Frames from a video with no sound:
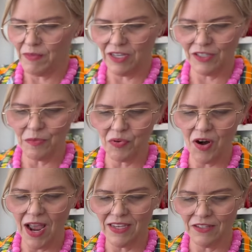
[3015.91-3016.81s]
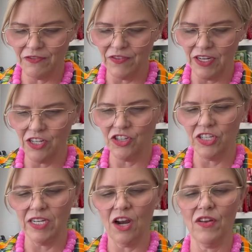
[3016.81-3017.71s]
surprise finish
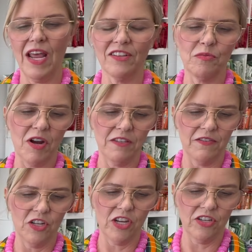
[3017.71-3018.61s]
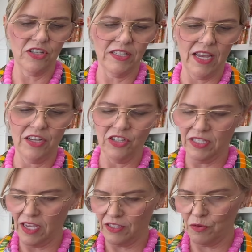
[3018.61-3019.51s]
today, or not surprise finish, I should
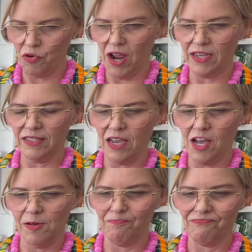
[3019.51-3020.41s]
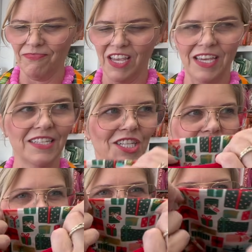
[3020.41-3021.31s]
say surprise
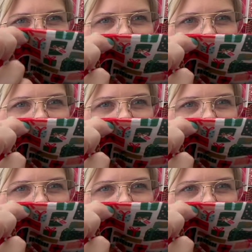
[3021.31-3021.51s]
interior